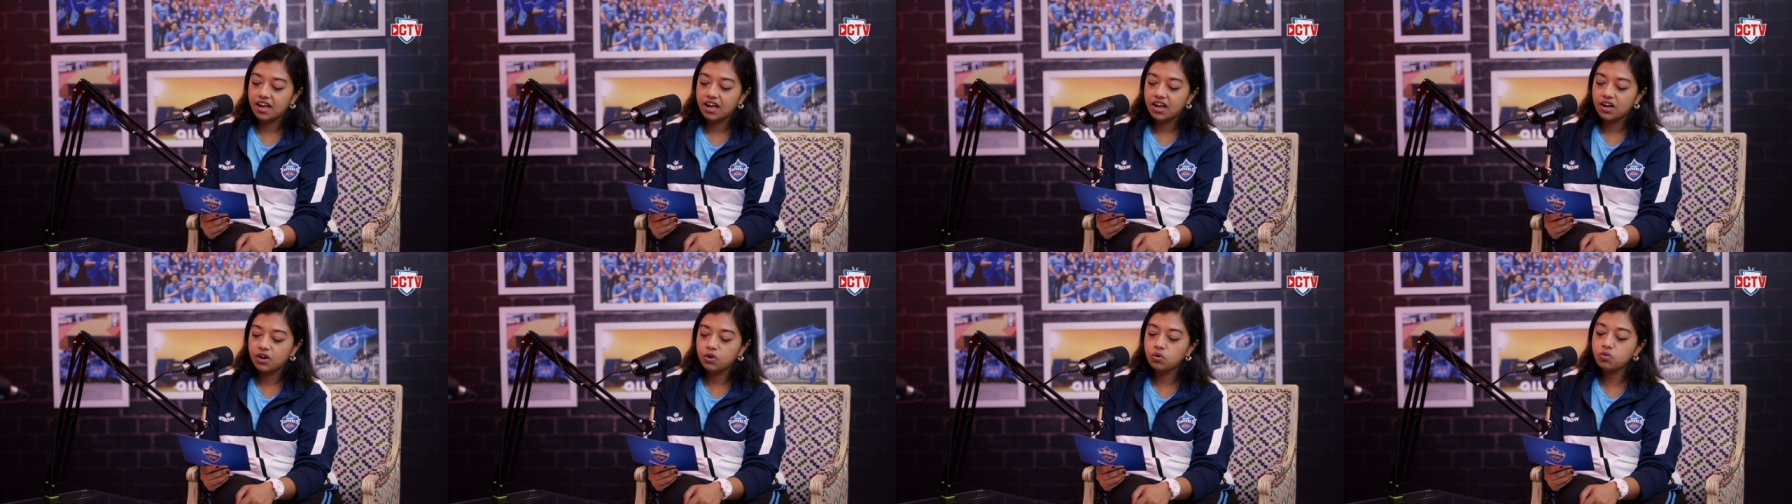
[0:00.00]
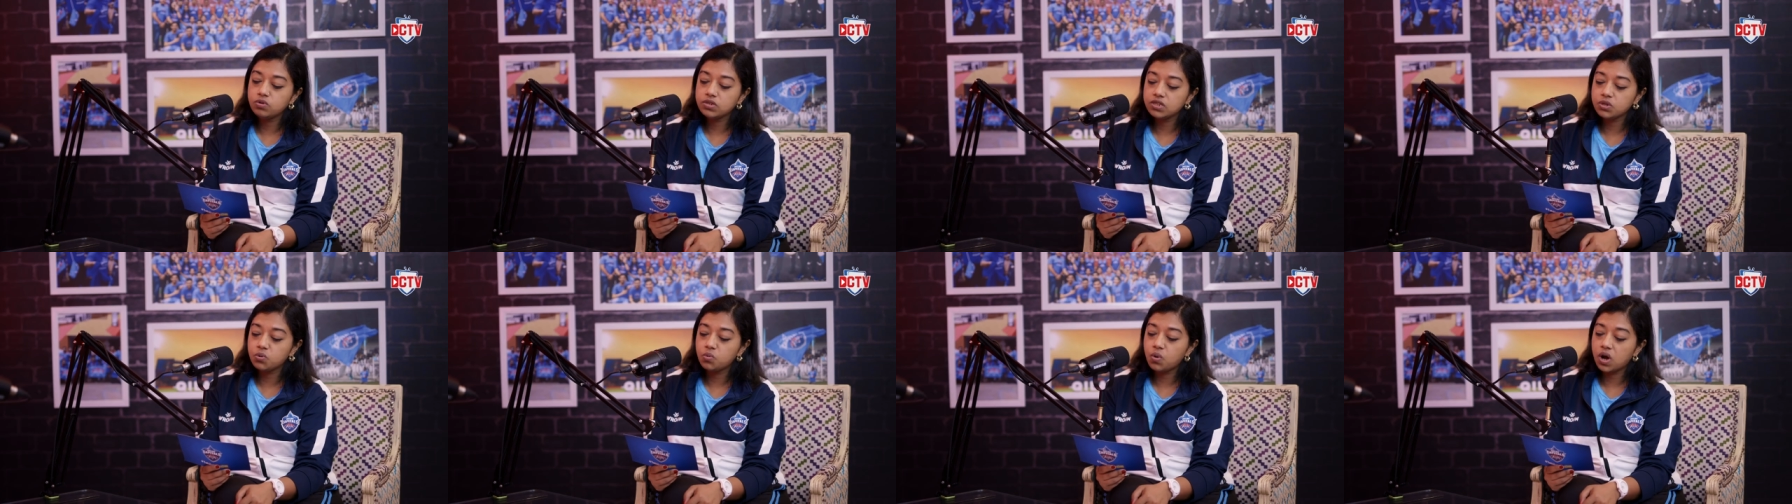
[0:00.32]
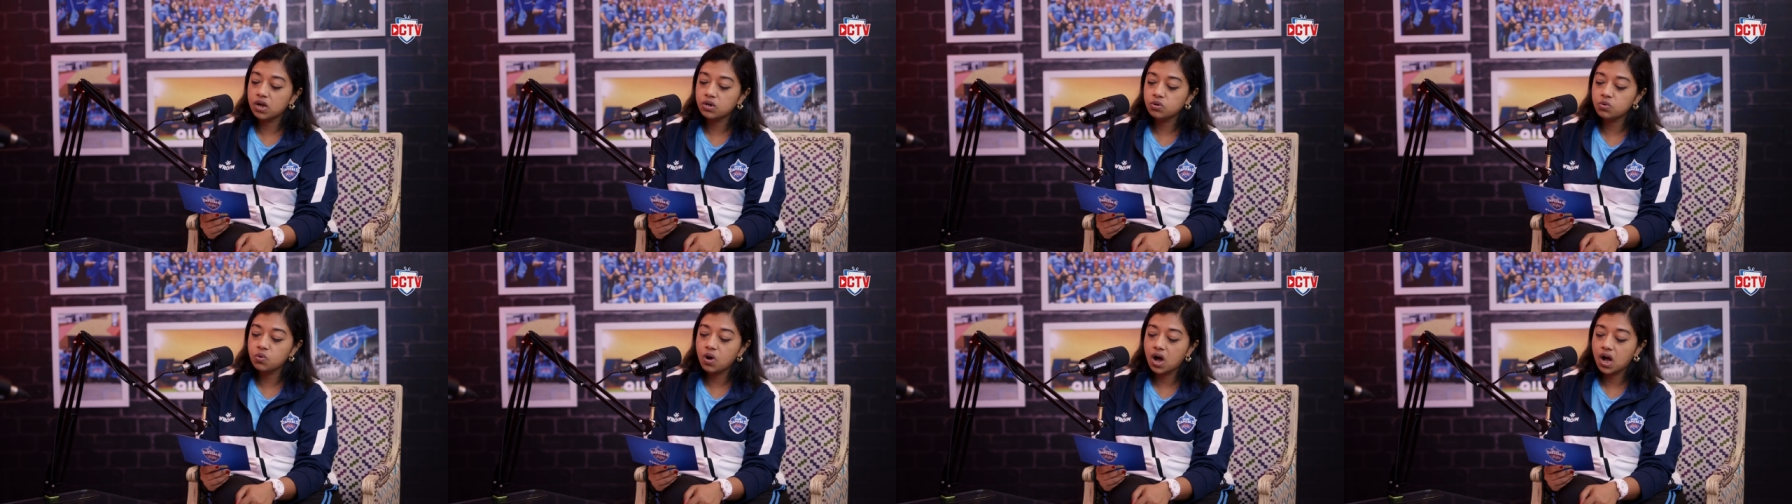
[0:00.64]
Who's the
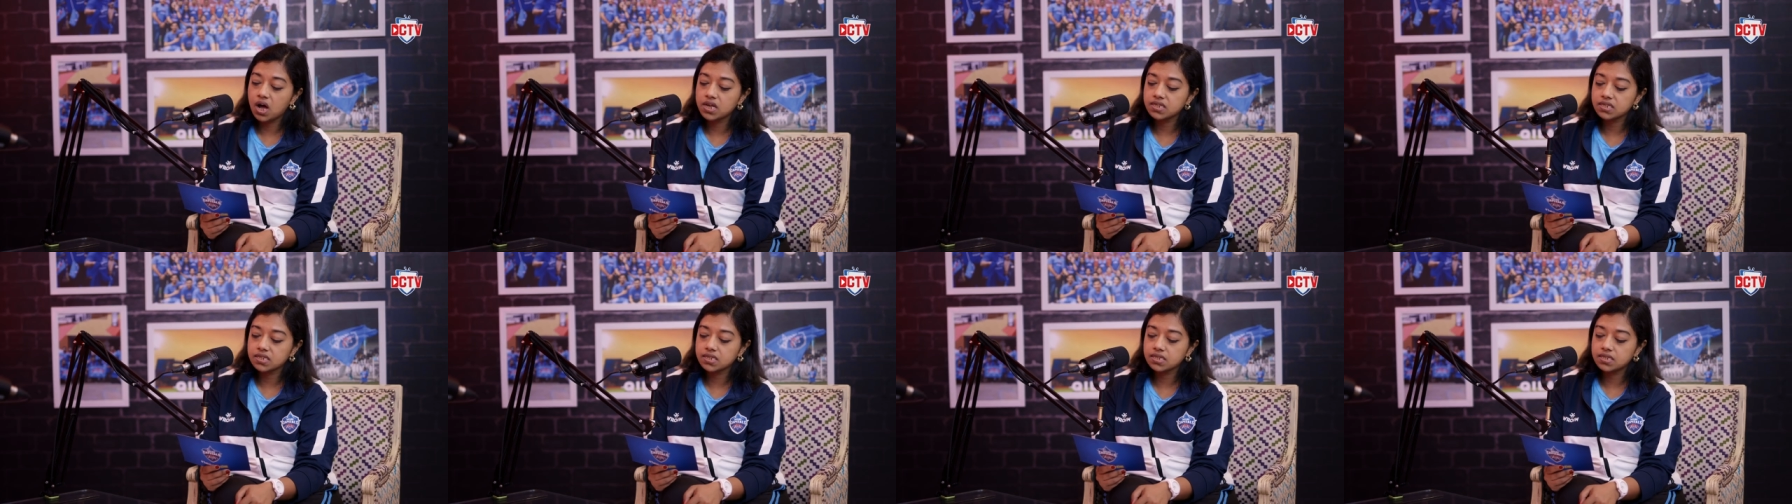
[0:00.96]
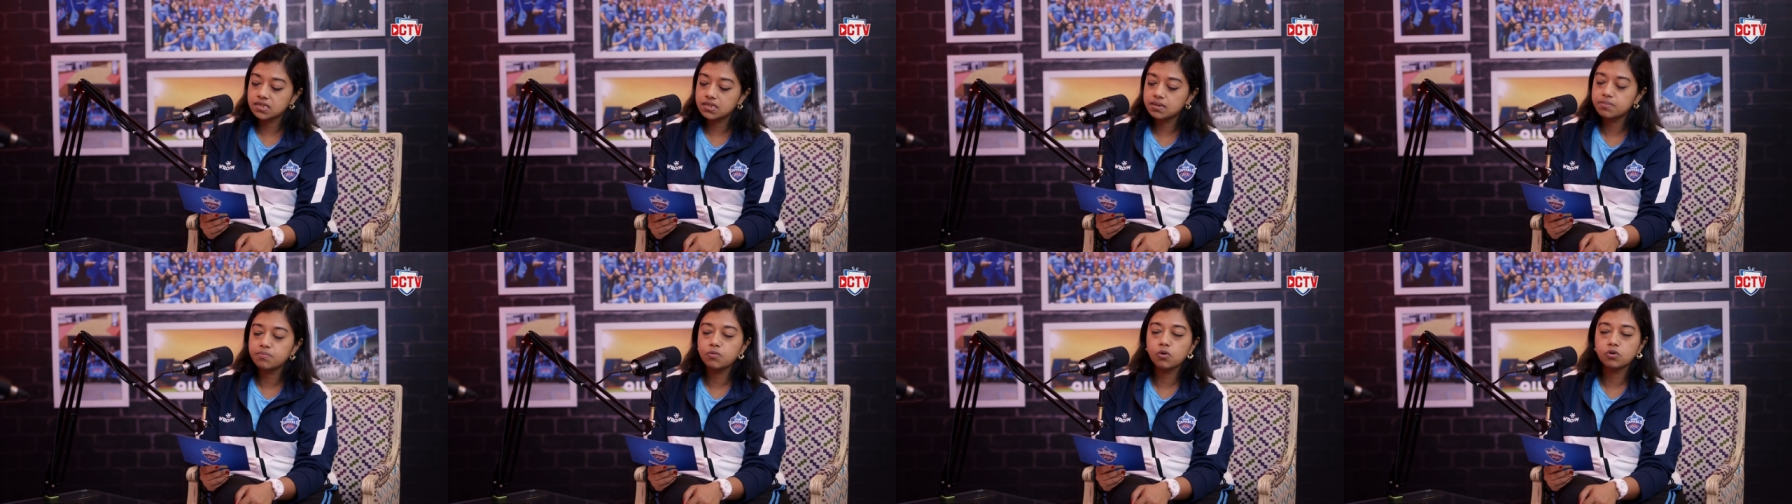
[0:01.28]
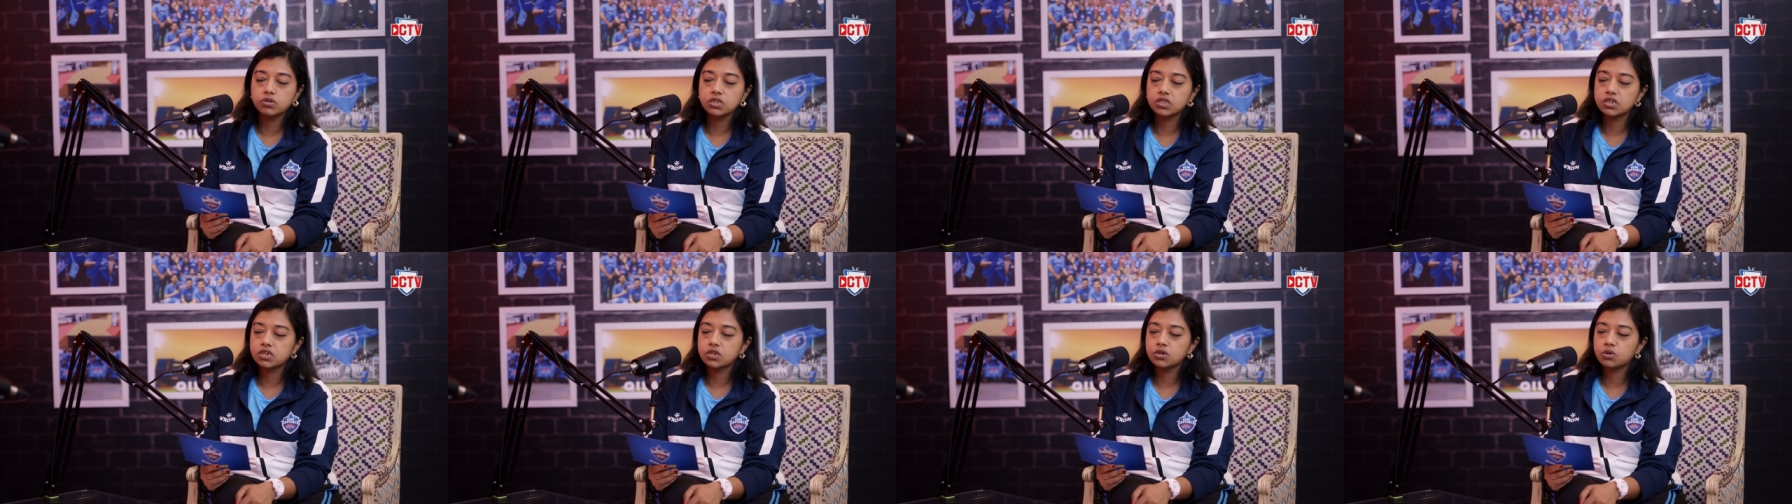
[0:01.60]
one who asks the
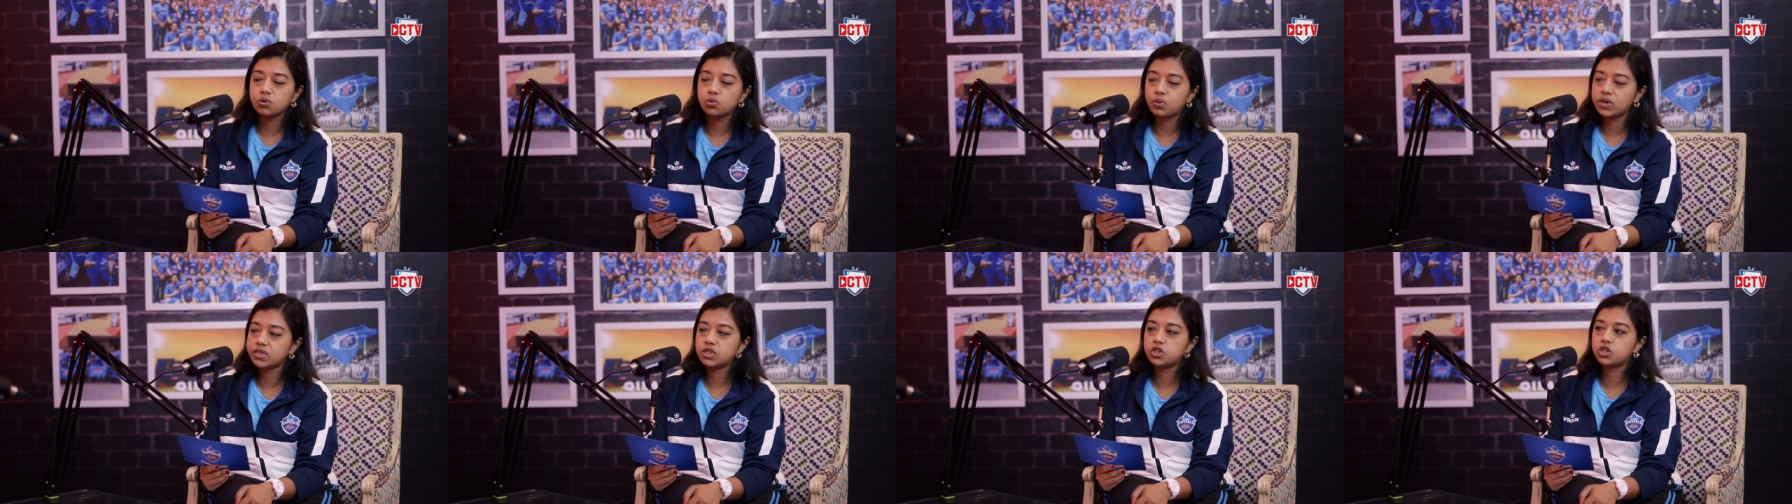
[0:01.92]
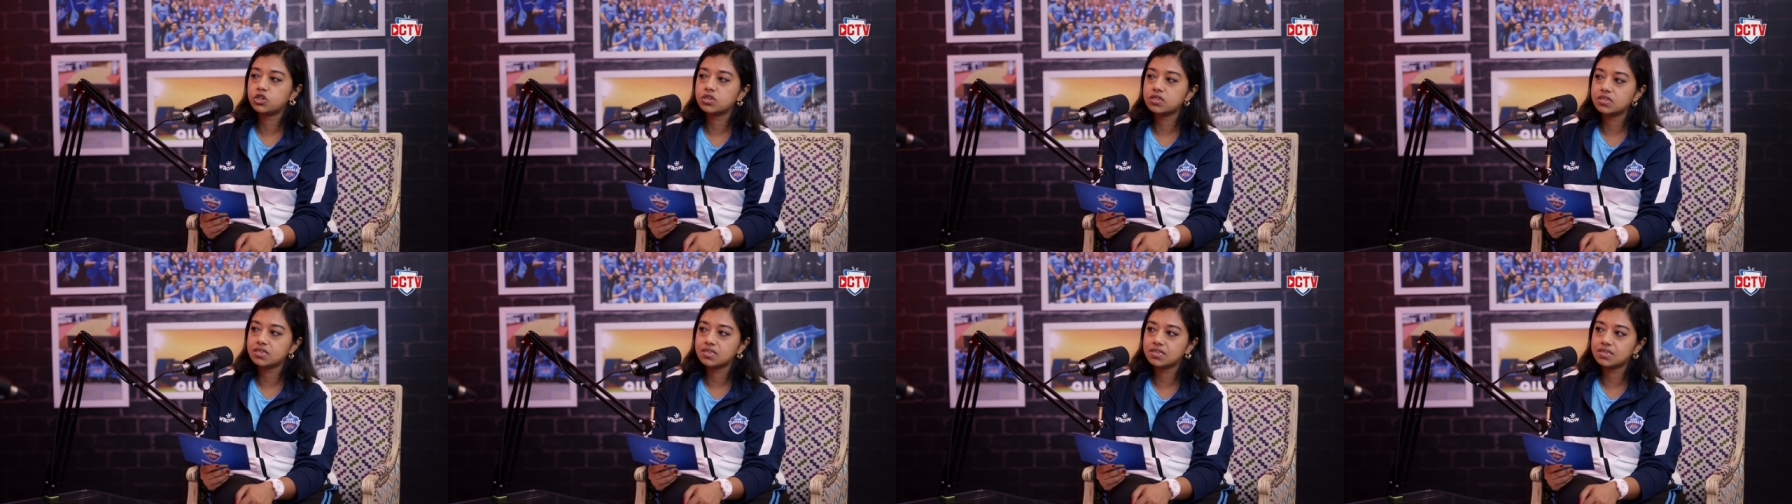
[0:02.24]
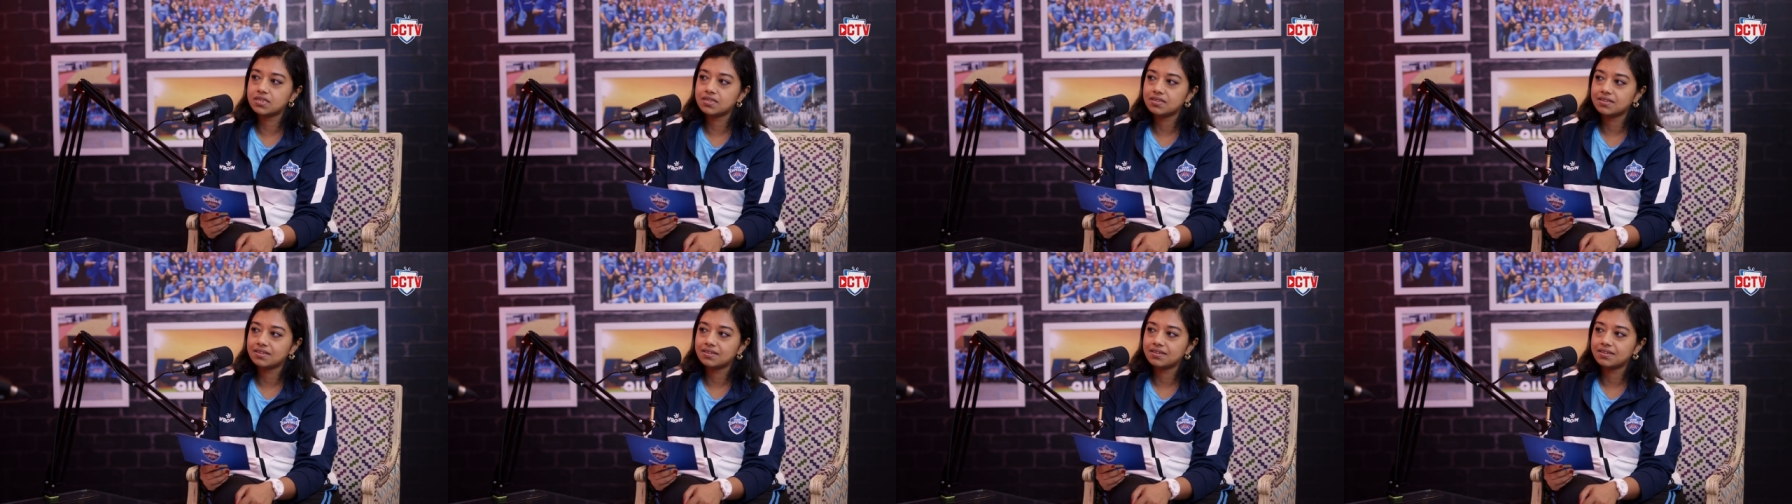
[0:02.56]
most questions?